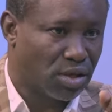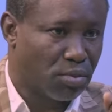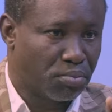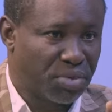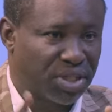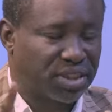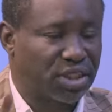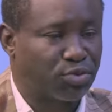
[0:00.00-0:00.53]

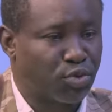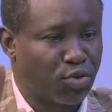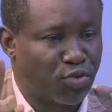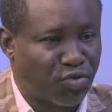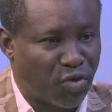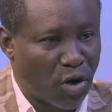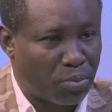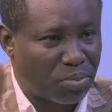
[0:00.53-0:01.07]
mix it with
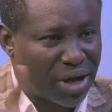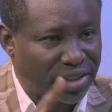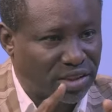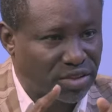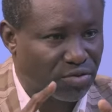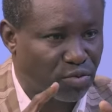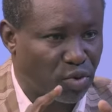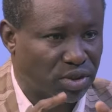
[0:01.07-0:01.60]
four parts
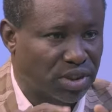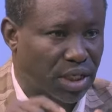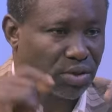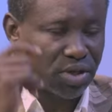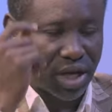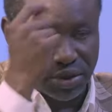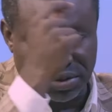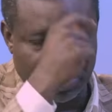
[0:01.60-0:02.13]
of water, you
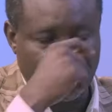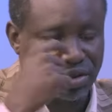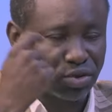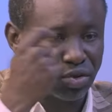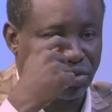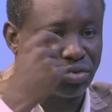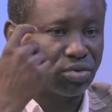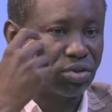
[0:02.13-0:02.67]
can use it
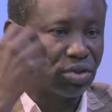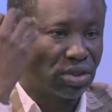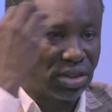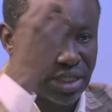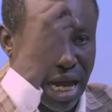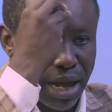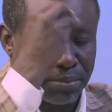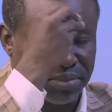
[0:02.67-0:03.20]
to, to
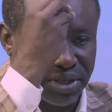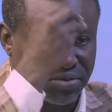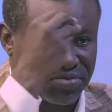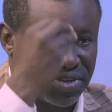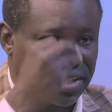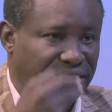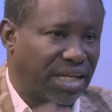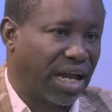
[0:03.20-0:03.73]
dab the
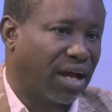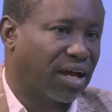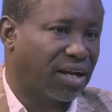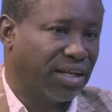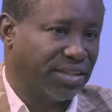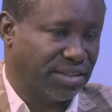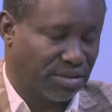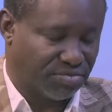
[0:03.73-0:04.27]
face and
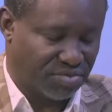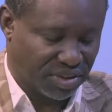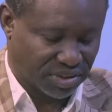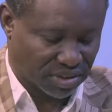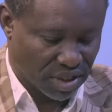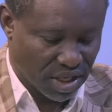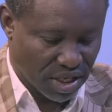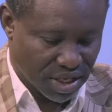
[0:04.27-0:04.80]
clean the face.
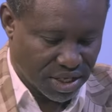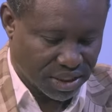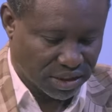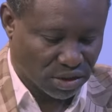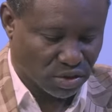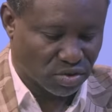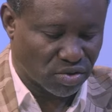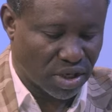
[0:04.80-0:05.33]
It's
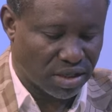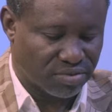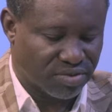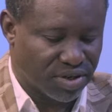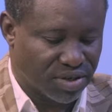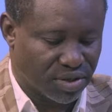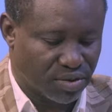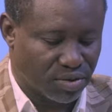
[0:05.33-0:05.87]
usually
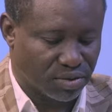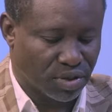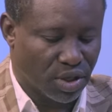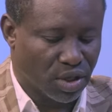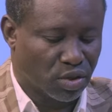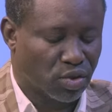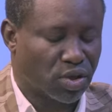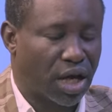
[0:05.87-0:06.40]
very good.
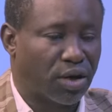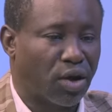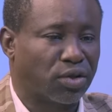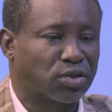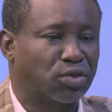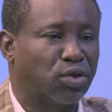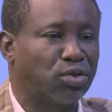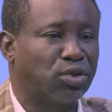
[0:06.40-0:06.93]
You can
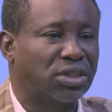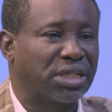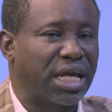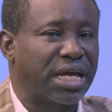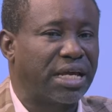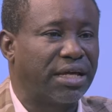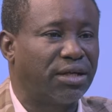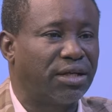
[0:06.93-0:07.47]
also take
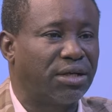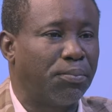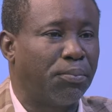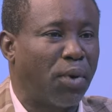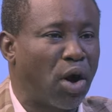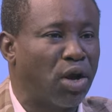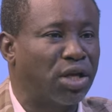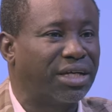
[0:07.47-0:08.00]

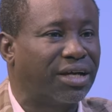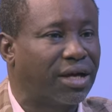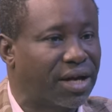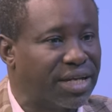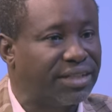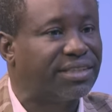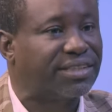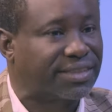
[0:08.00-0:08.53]
boiled
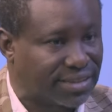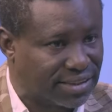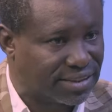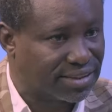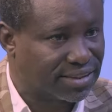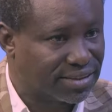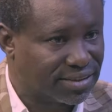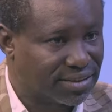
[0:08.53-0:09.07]
green tea,
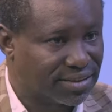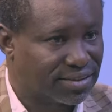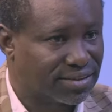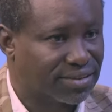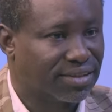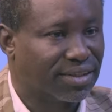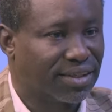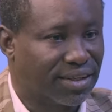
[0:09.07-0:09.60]

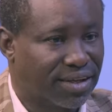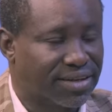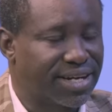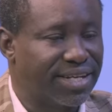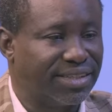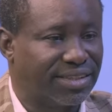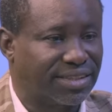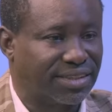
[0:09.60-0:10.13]

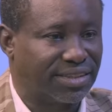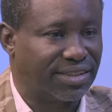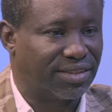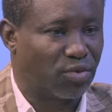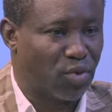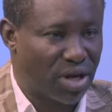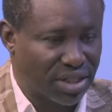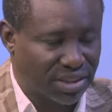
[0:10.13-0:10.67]
green tea,
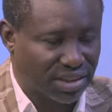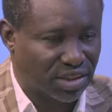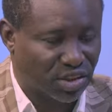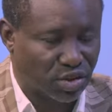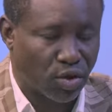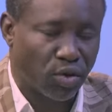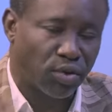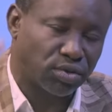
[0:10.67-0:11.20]
when it is
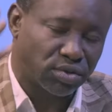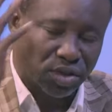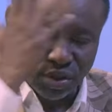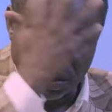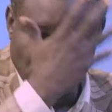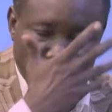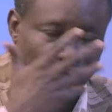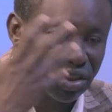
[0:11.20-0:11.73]
cold,
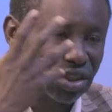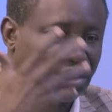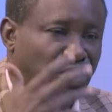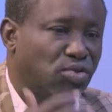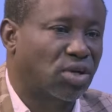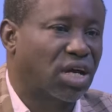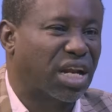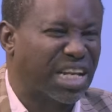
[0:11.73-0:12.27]
use it to
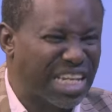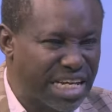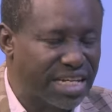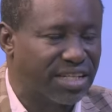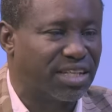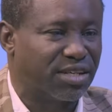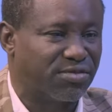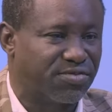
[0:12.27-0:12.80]

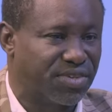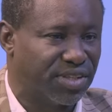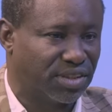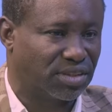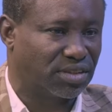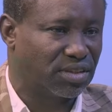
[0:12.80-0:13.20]
clean the face.